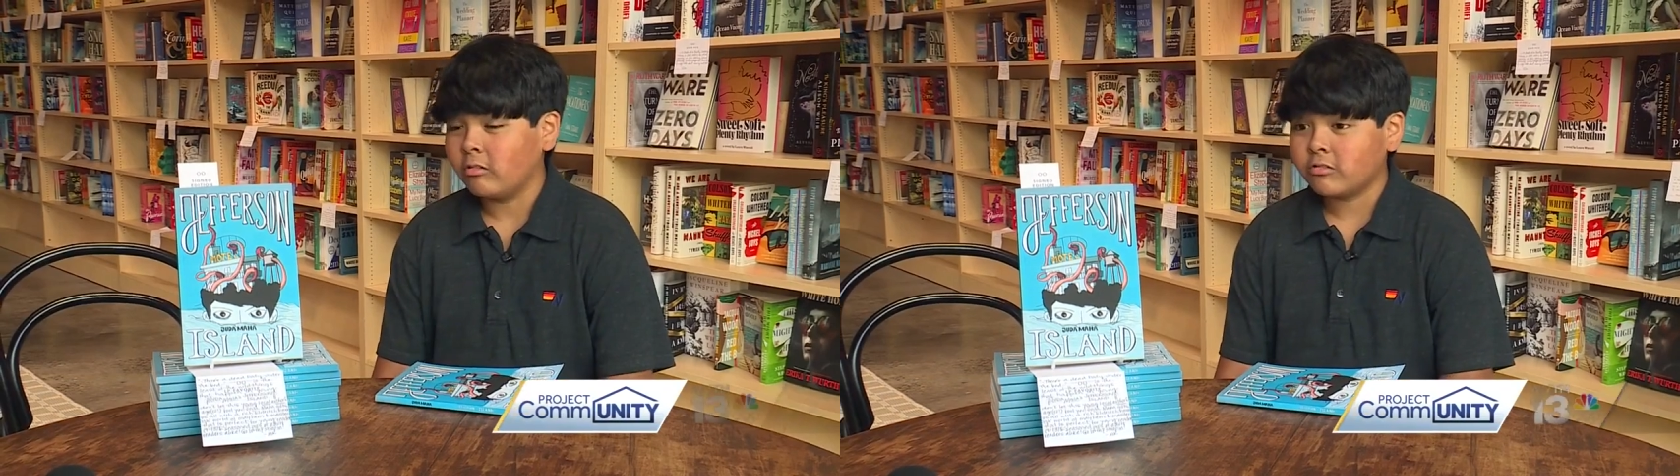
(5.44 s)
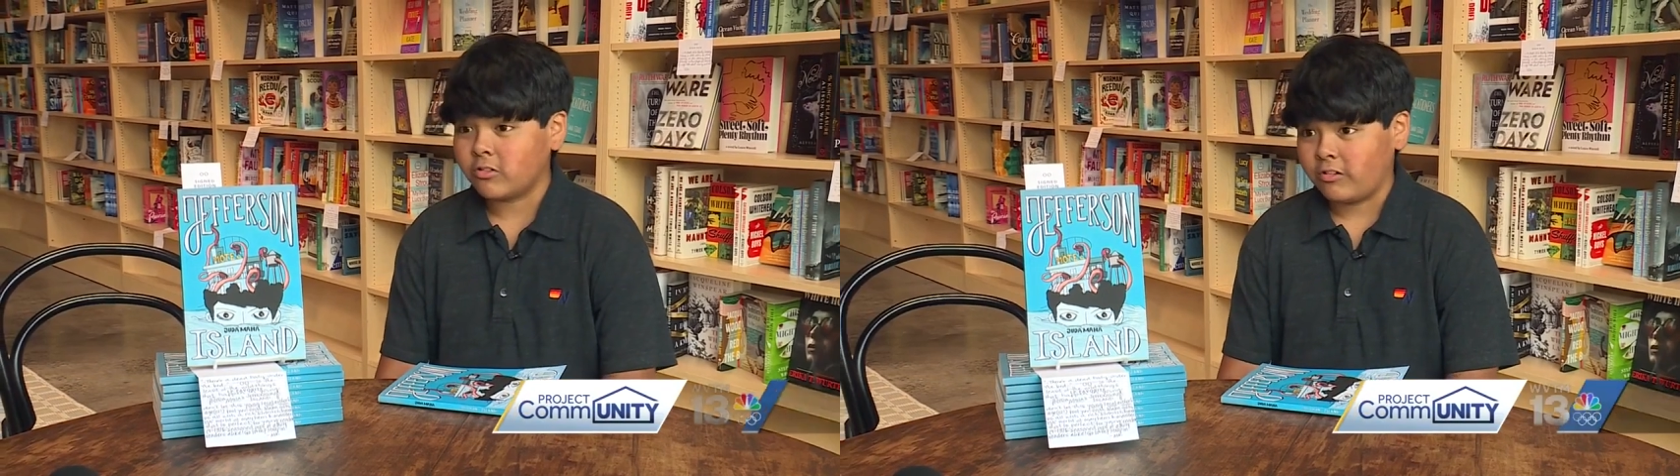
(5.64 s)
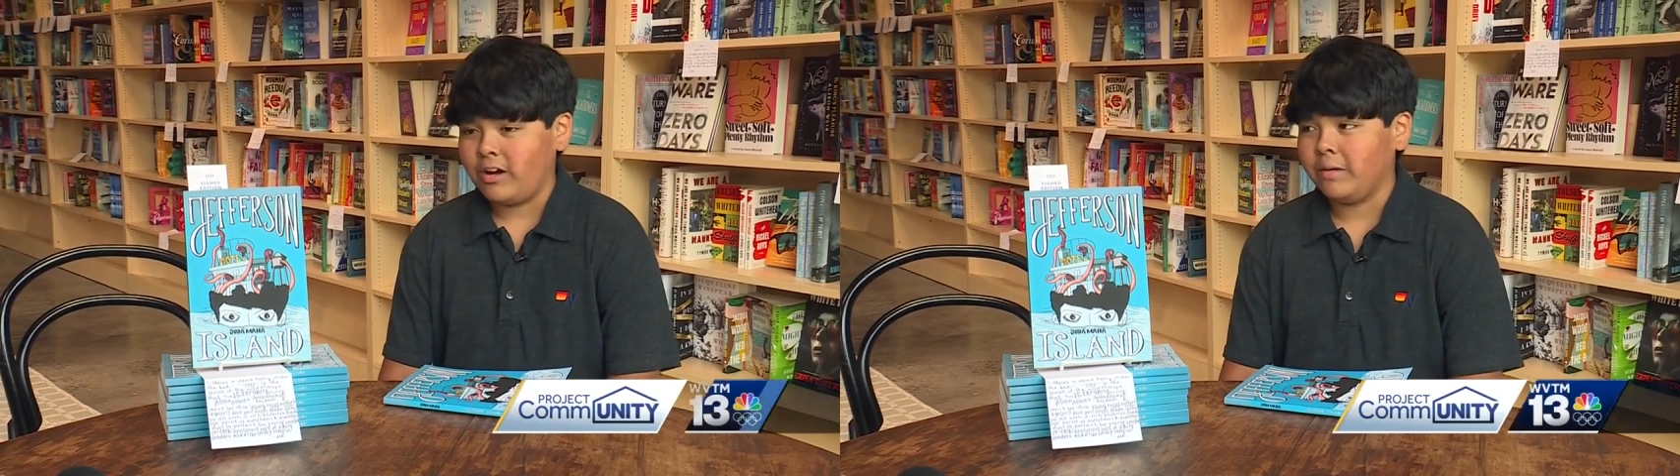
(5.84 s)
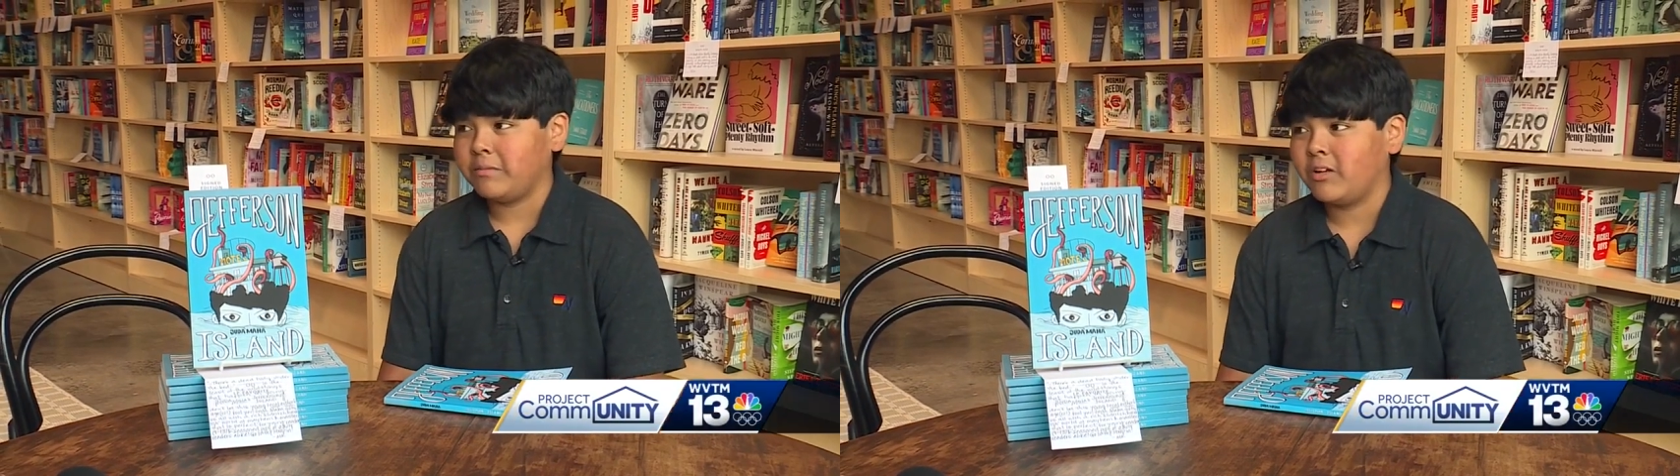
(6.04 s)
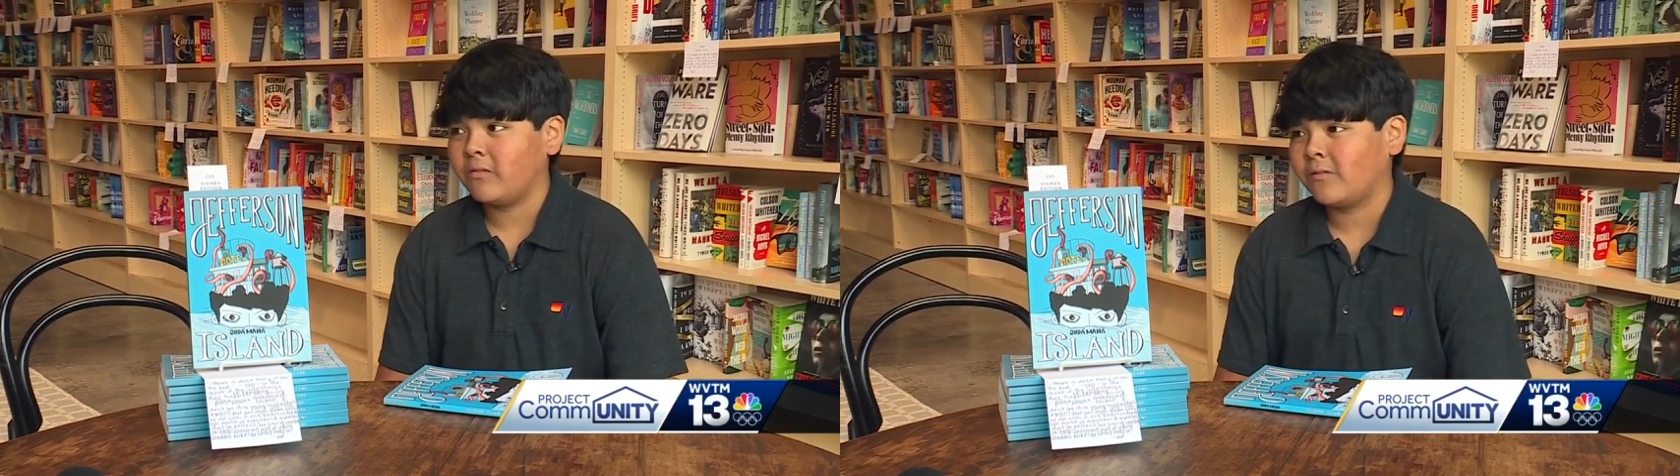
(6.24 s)
Don't stop,
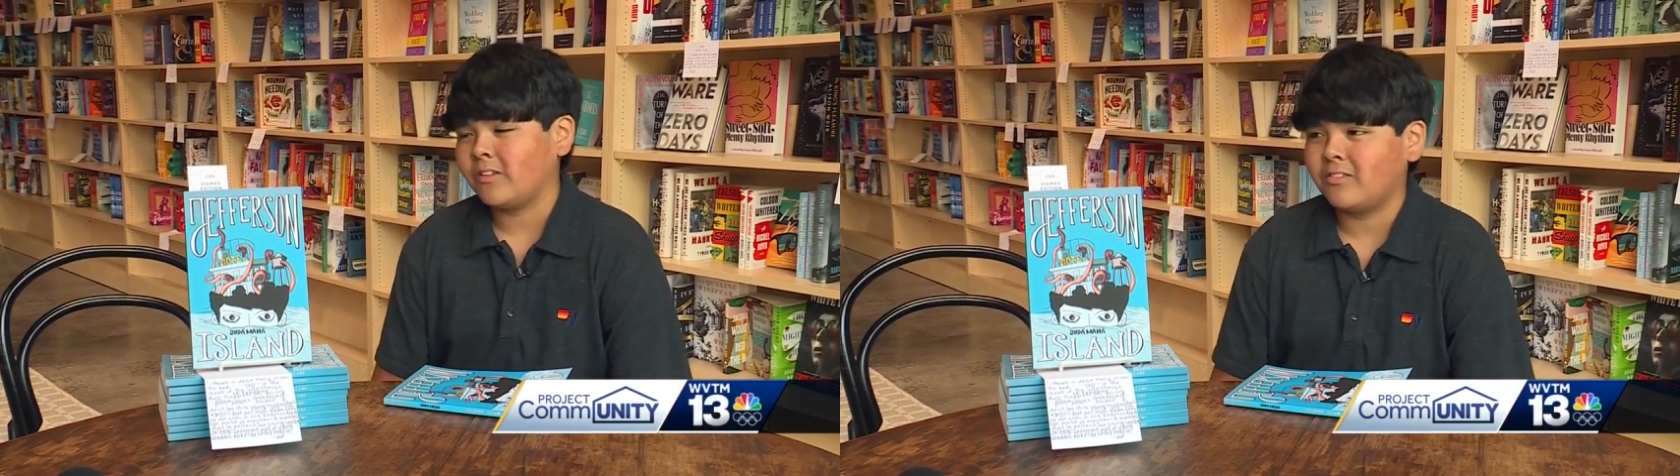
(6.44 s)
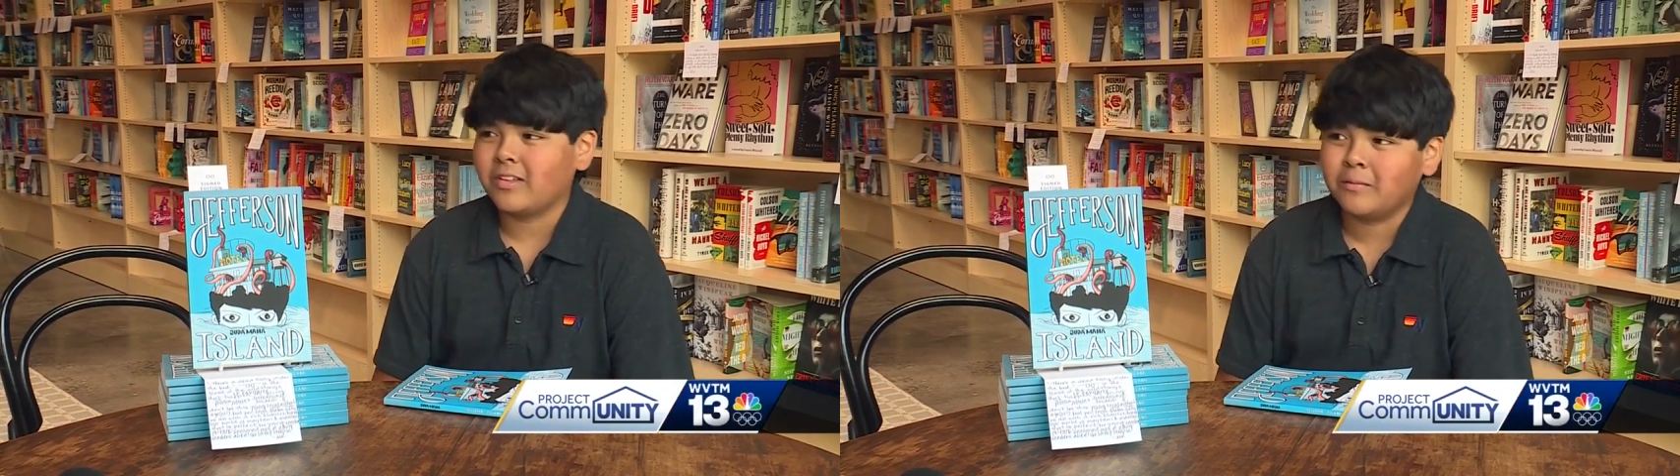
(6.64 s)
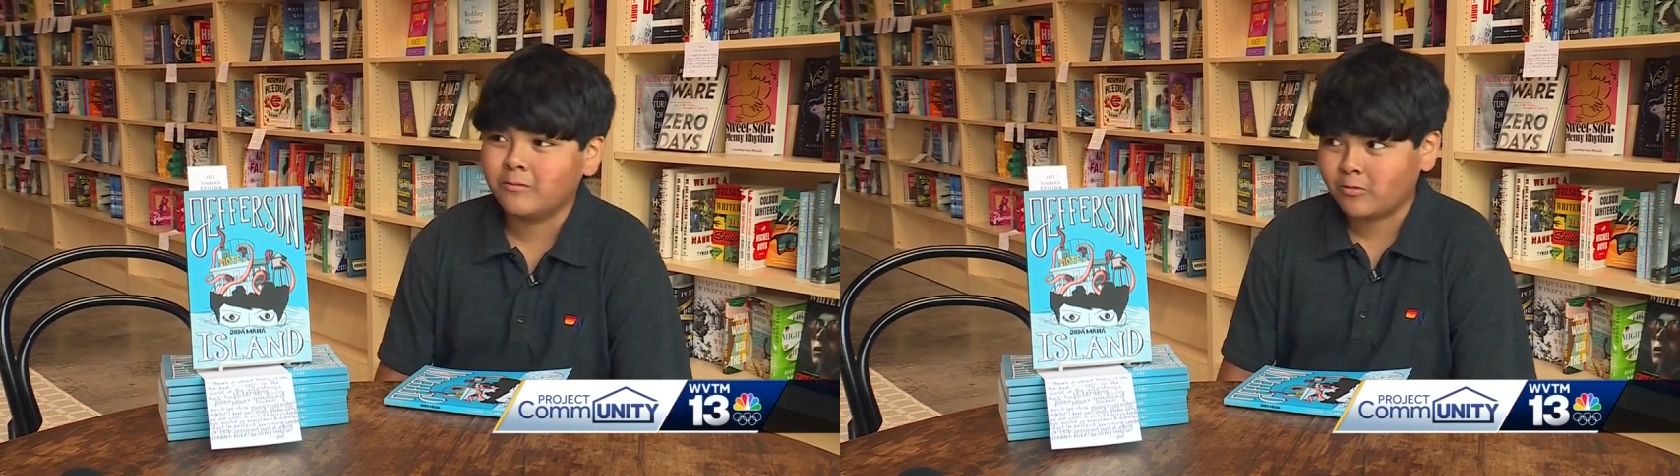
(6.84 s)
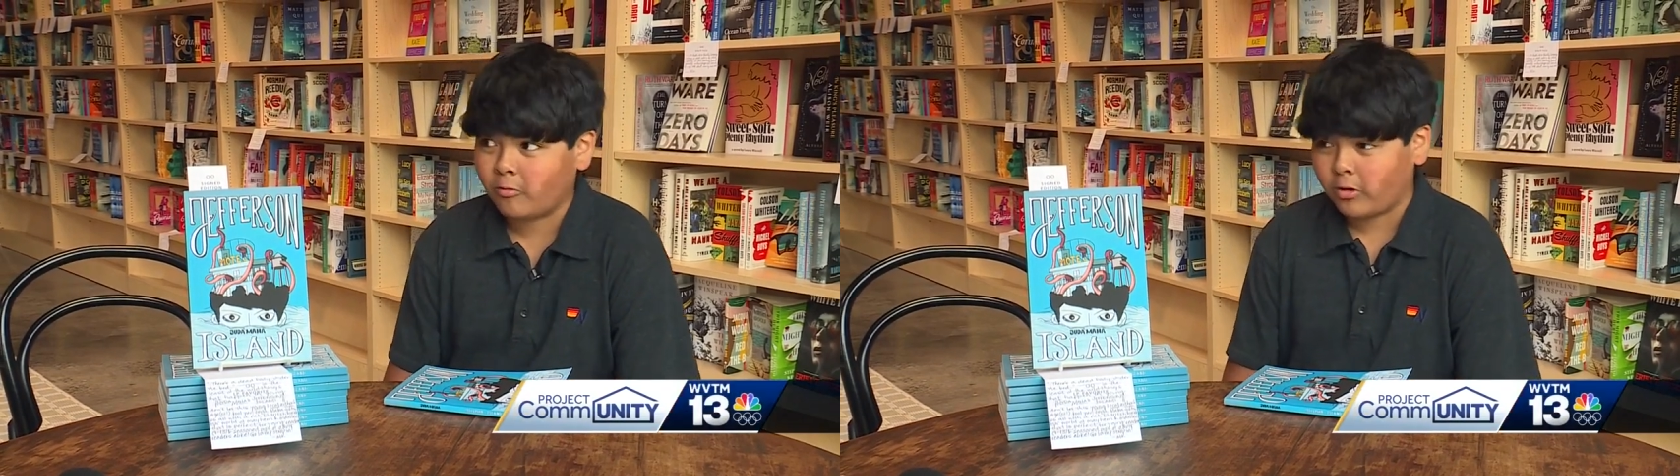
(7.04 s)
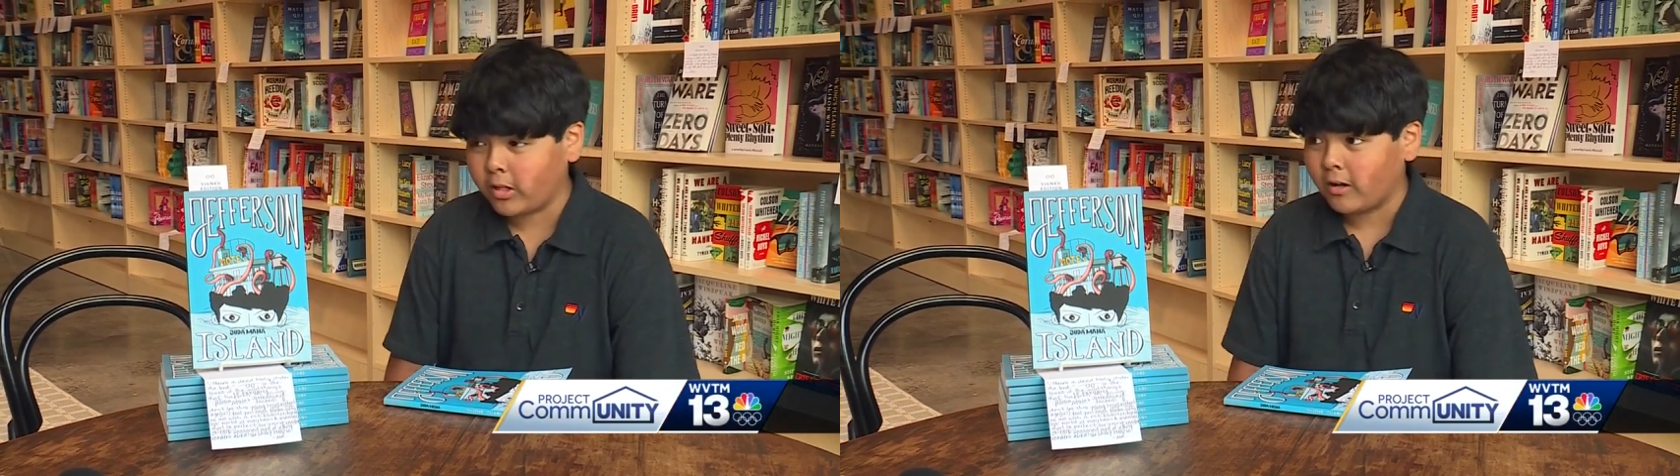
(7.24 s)
even if it seems
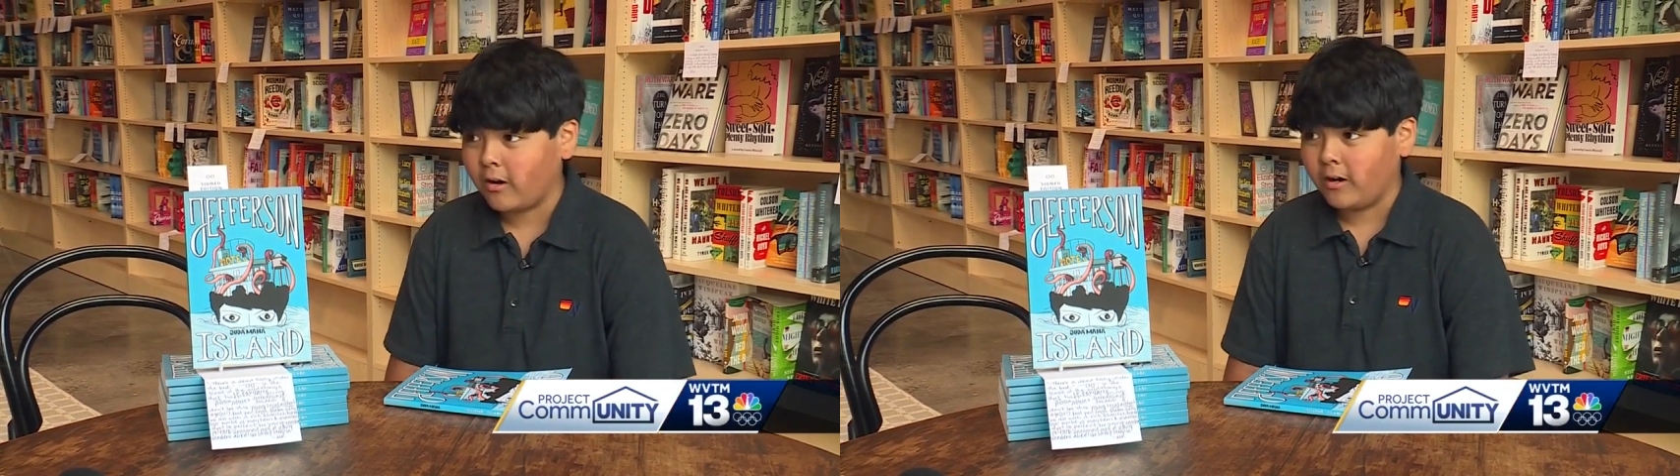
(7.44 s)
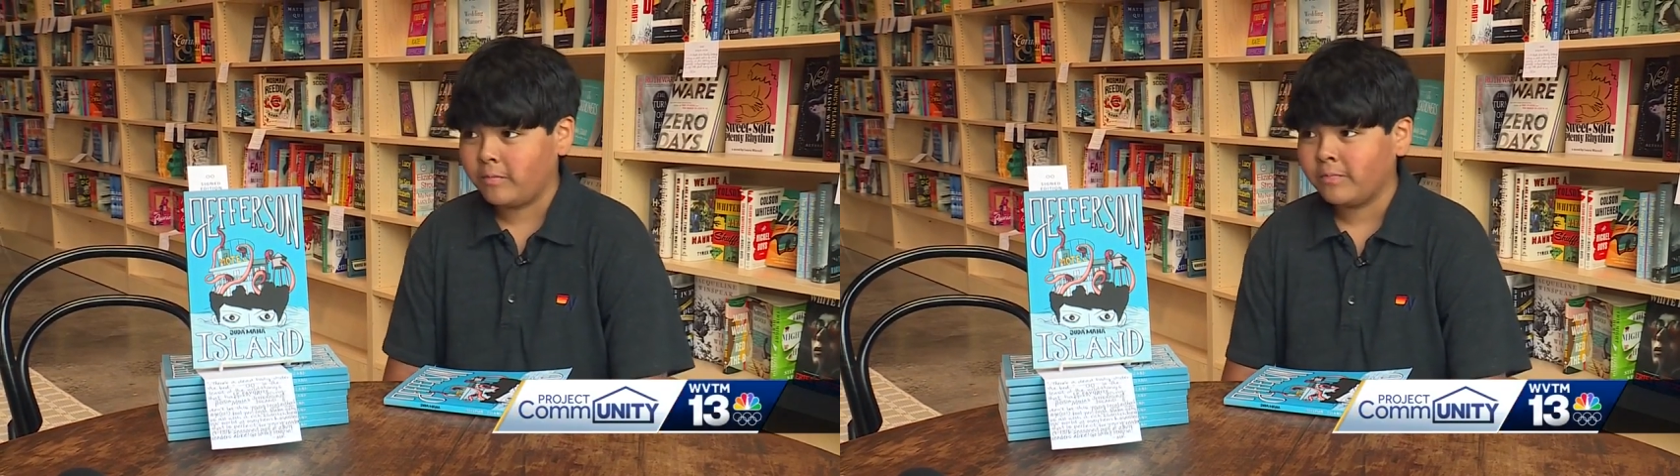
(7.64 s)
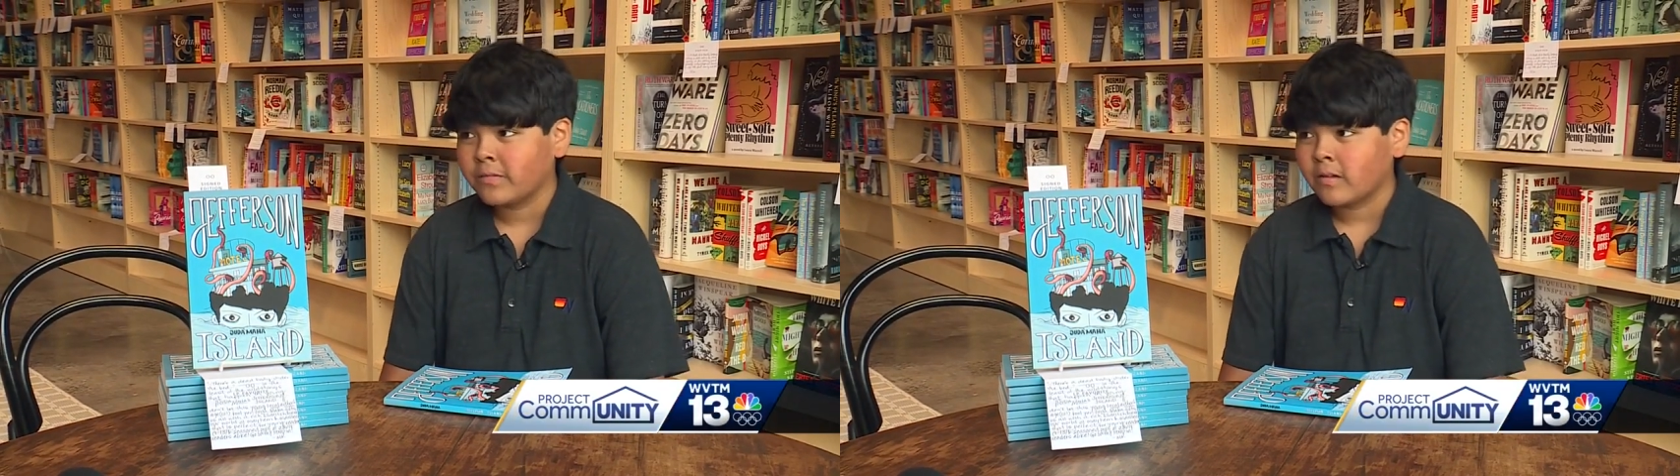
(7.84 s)
really hard.